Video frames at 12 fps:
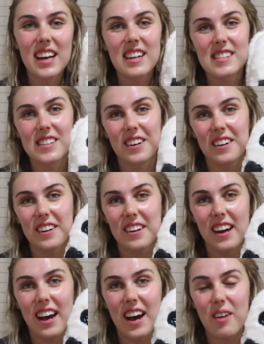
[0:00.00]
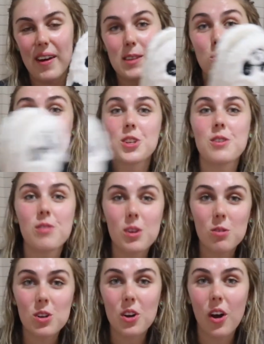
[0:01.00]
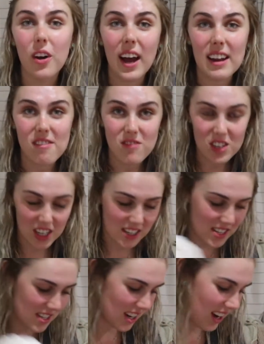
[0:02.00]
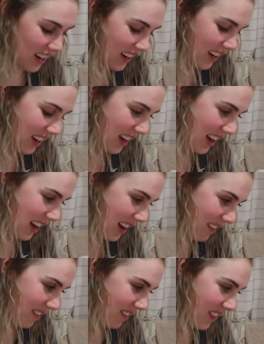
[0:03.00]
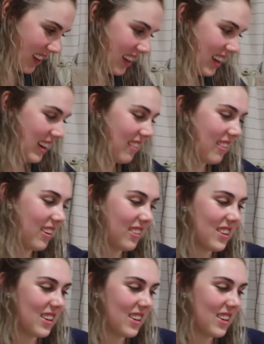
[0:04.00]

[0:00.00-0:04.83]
So as most of you would know, I've just started enrolled